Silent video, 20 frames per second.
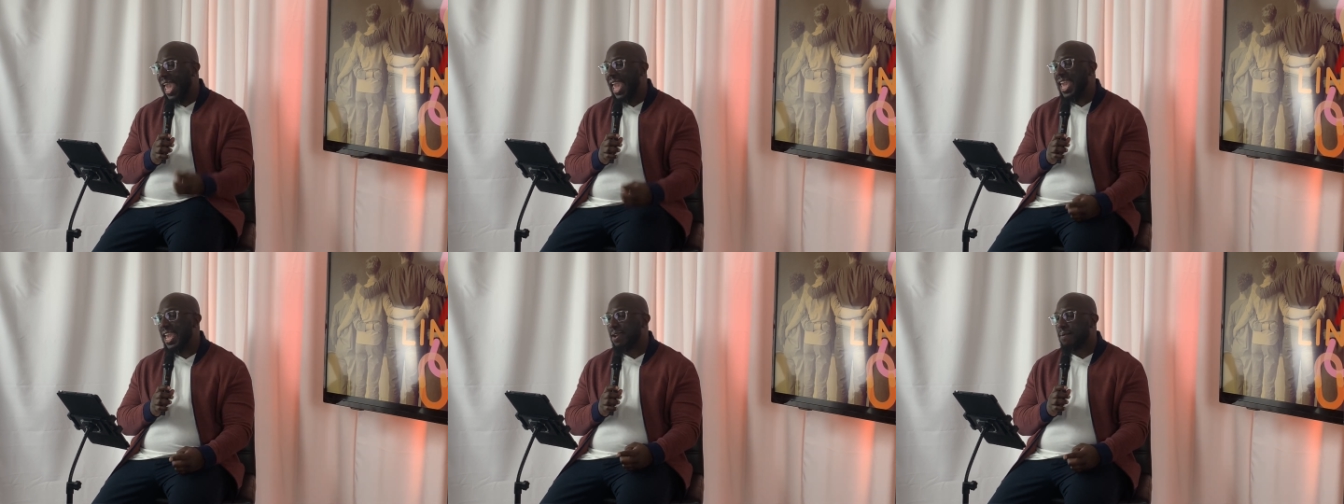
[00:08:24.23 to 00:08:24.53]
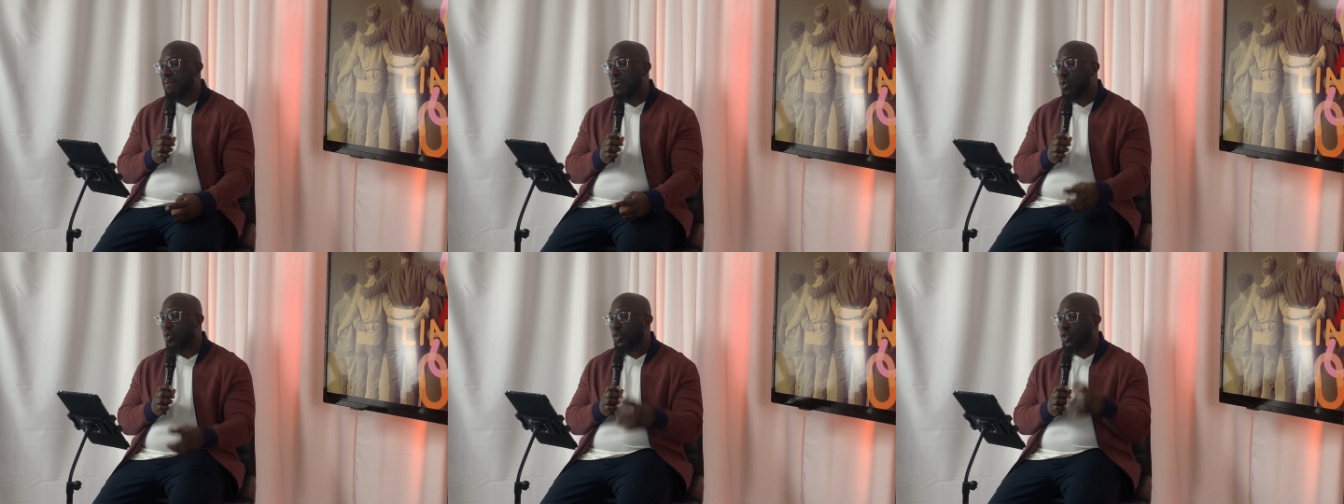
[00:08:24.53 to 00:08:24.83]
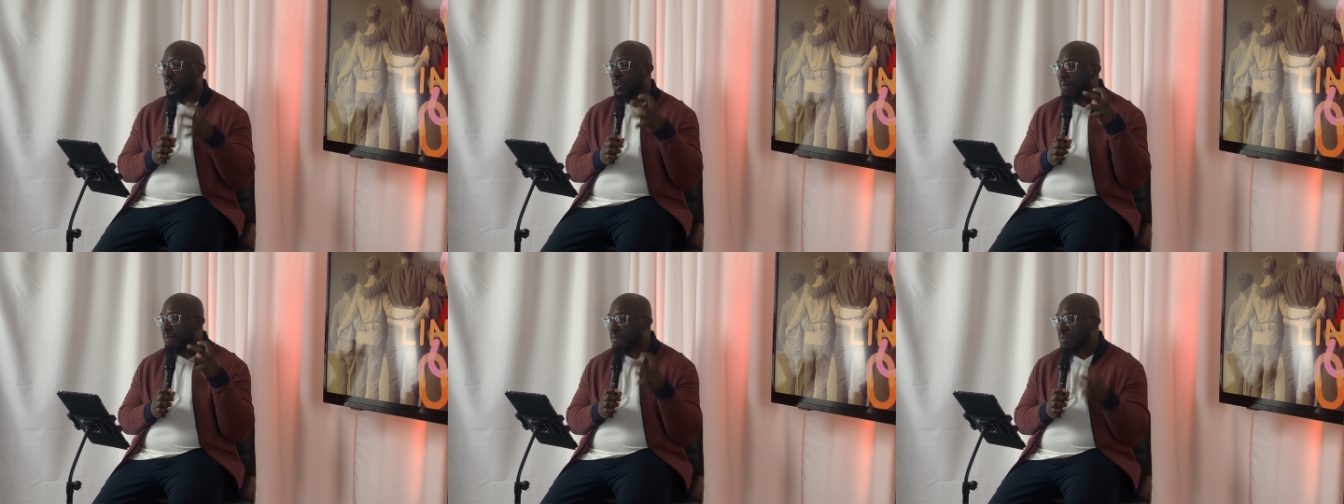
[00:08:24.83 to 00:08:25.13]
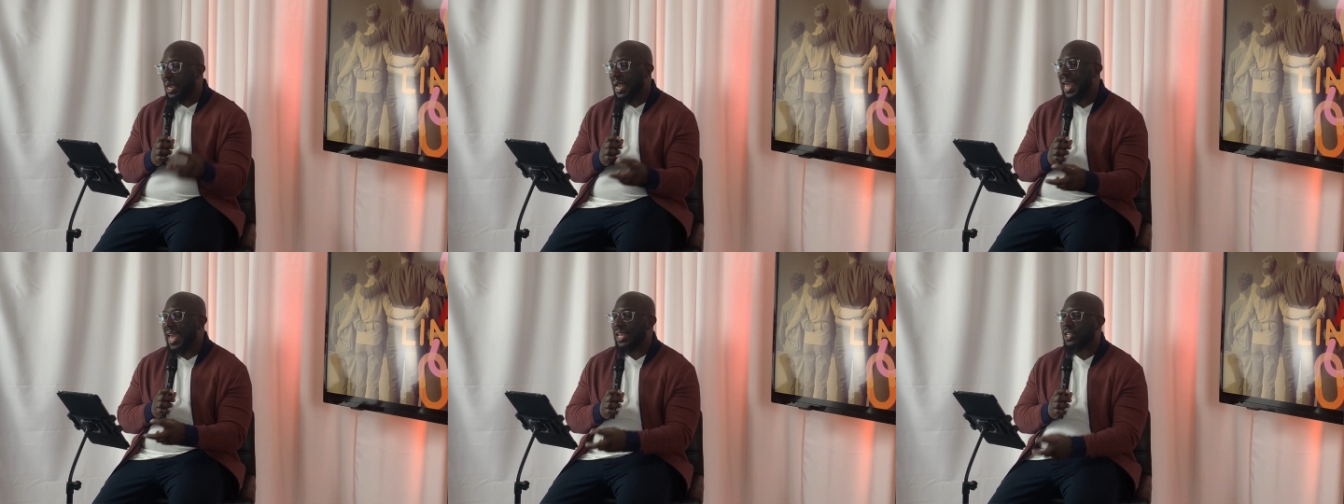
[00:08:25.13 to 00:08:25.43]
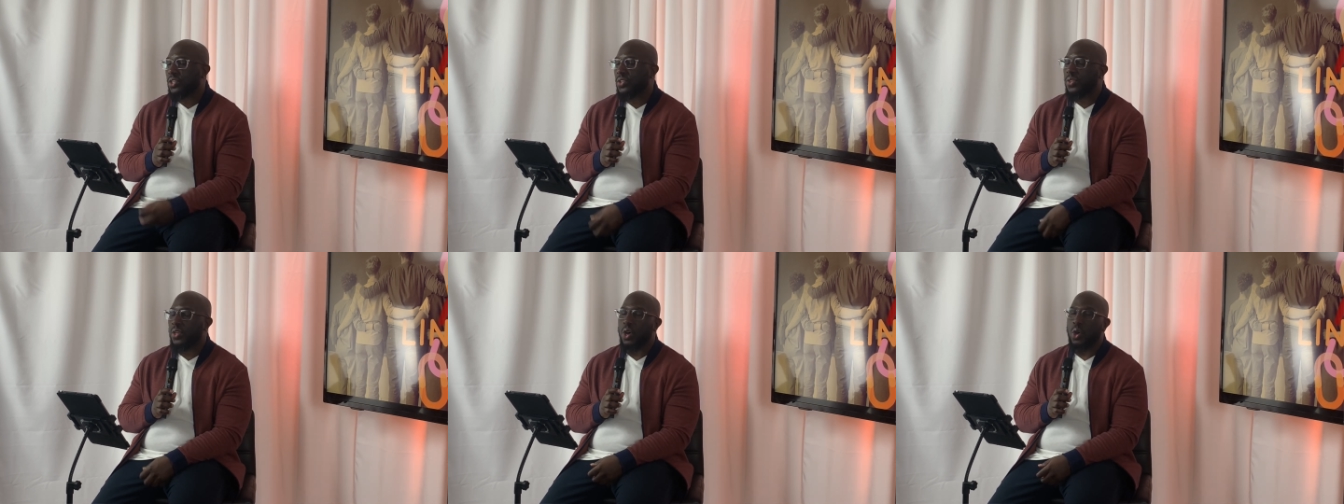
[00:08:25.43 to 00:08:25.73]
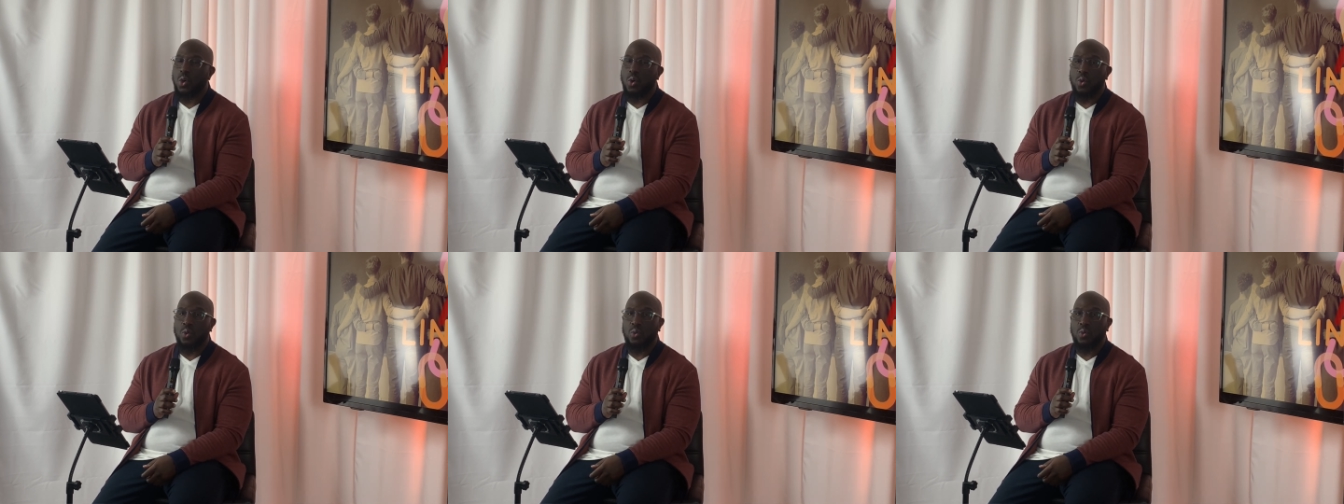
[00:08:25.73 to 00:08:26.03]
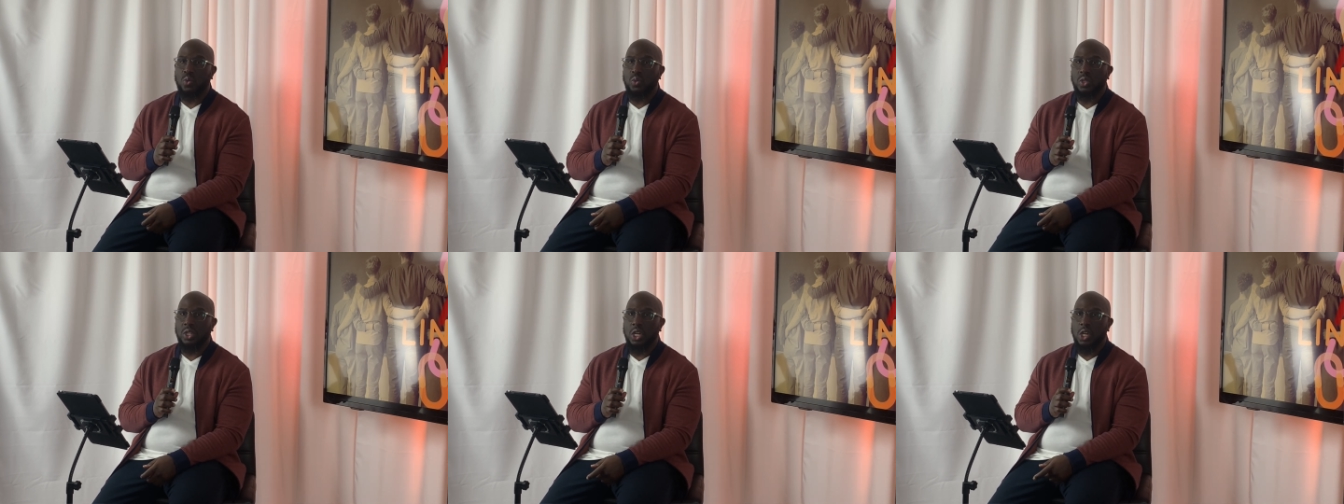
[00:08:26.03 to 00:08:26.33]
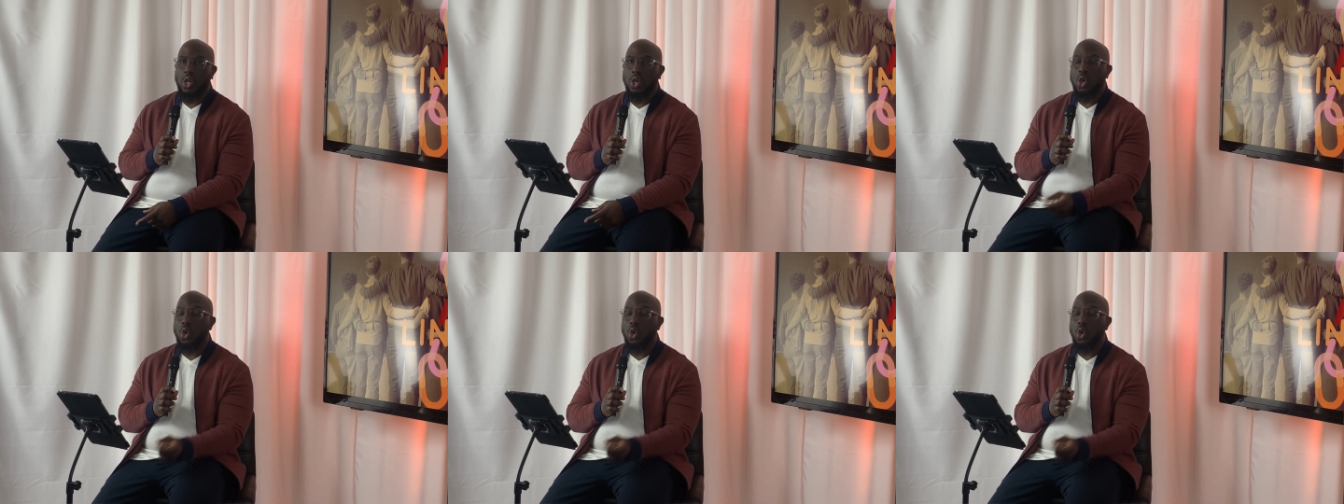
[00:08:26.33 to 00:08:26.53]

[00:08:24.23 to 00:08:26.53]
able to bless those